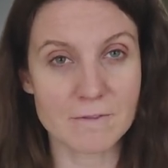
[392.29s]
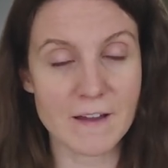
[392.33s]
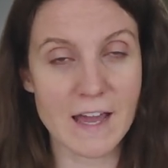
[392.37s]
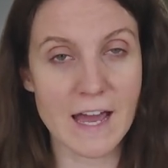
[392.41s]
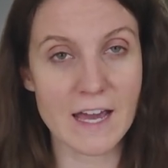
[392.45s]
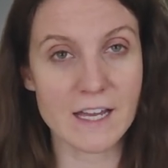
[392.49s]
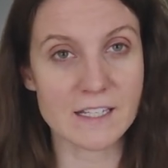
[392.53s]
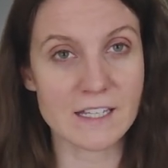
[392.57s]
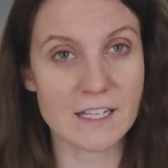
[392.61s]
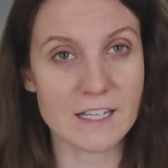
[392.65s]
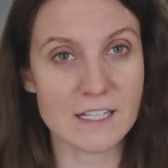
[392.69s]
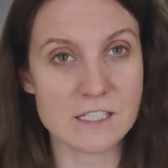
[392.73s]

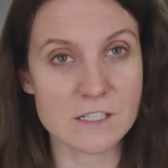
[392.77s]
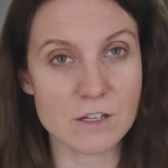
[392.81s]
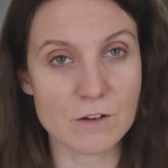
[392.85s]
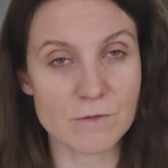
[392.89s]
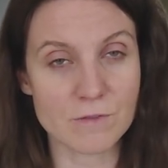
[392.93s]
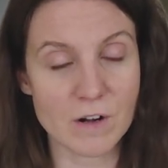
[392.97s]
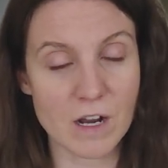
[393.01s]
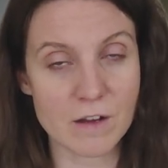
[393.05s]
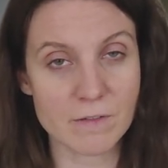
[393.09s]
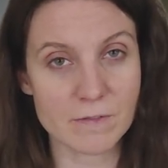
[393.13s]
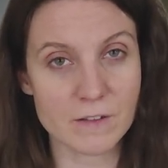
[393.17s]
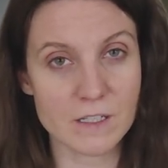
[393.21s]
In fact,
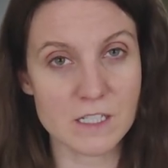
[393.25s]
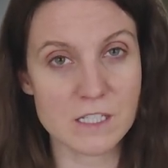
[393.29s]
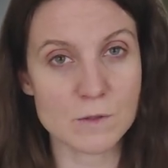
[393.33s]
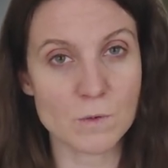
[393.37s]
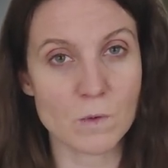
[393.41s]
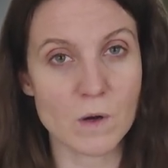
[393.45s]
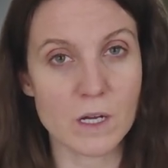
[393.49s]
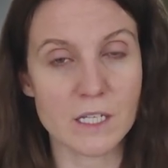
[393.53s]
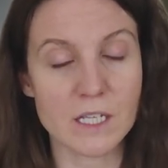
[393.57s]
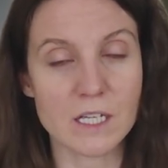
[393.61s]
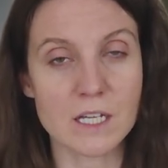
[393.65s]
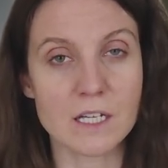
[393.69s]
it's
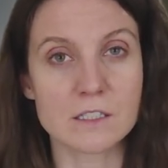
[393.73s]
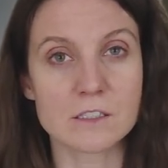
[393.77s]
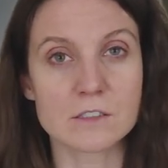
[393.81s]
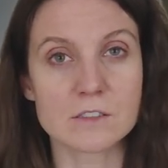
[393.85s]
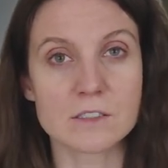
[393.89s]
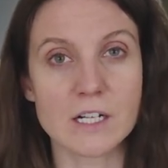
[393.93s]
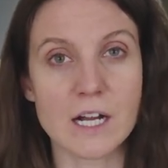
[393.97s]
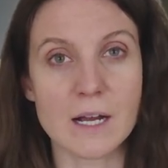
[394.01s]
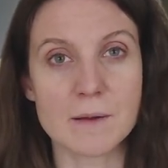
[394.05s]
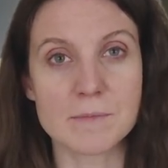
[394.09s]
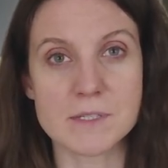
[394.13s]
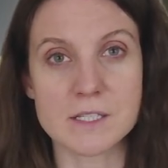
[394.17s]
roughly
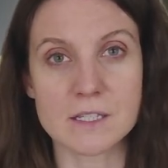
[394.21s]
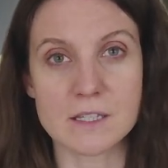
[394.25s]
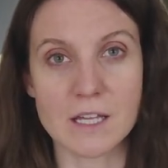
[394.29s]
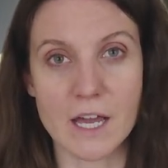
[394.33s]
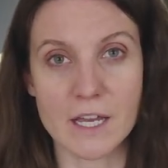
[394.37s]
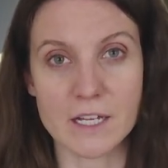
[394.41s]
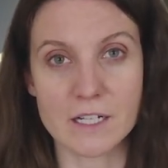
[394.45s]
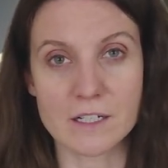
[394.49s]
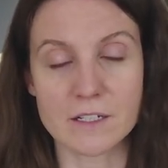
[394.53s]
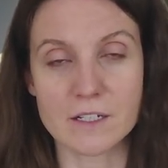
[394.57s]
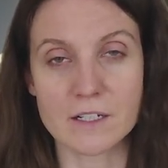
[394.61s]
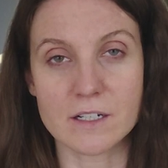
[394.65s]
20
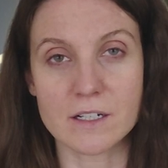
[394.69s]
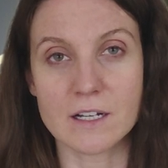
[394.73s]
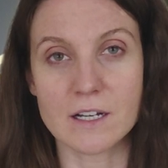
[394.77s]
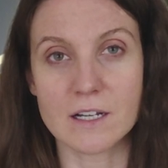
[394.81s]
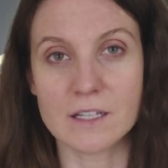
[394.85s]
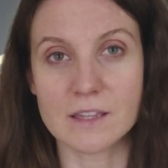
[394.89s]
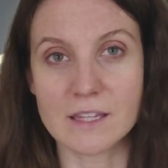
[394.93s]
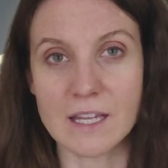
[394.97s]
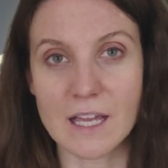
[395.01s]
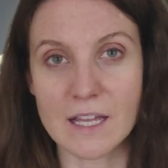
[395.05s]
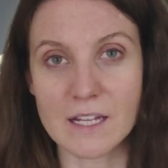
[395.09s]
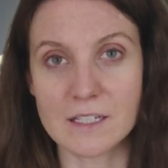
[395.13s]
kilograms
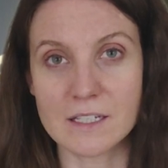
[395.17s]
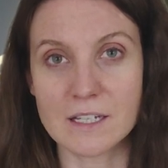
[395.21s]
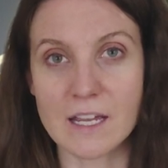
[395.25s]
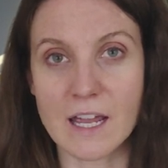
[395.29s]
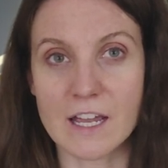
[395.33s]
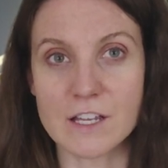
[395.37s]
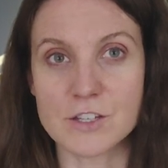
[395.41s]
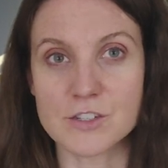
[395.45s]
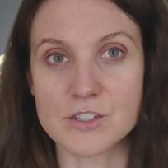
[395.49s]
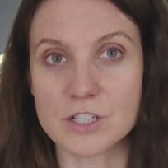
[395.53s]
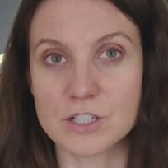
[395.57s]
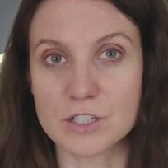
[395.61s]
lighter
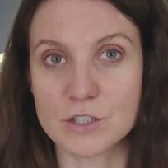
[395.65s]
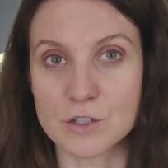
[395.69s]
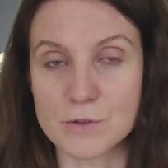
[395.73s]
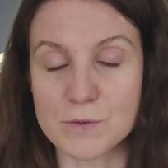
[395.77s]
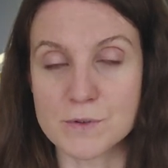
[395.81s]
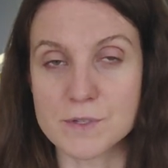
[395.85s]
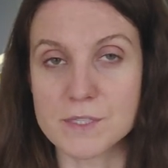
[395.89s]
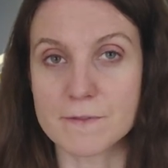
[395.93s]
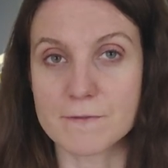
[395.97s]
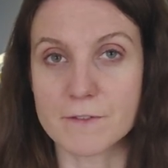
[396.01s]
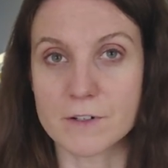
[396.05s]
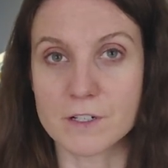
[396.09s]
than the
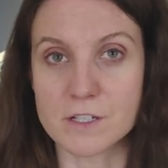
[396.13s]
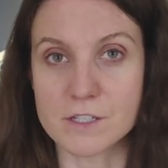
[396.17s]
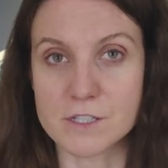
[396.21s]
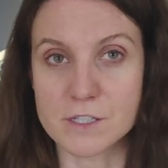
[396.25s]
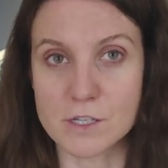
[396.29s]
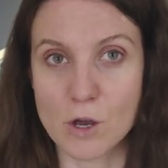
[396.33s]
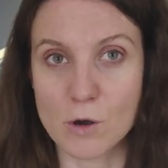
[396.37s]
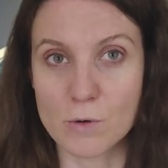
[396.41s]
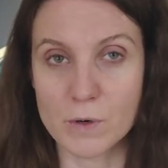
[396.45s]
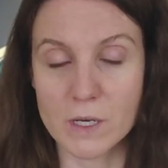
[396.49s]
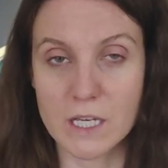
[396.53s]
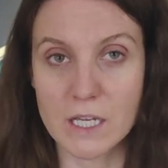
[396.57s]
engine used
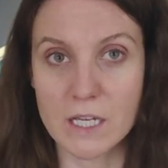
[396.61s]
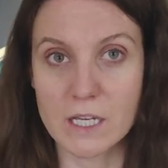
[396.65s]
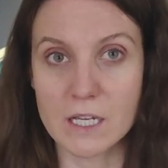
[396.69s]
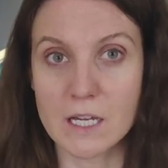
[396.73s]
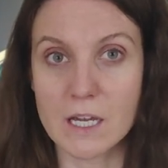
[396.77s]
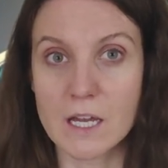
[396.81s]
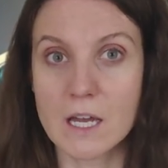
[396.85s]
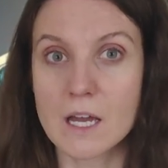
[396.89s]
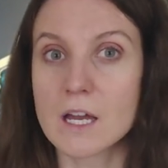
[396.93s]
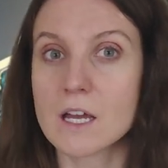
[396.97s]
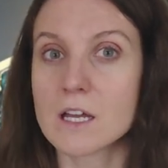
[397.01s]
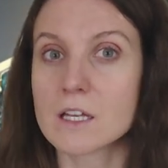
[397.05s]
for the
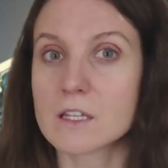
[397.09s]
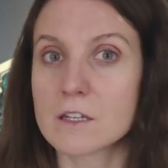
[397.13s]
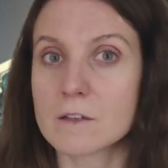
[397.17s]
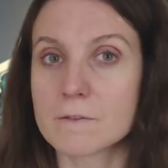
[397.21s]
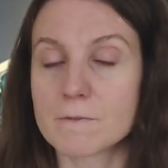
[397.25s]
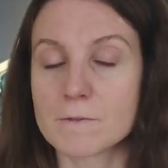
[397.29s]
Zoe.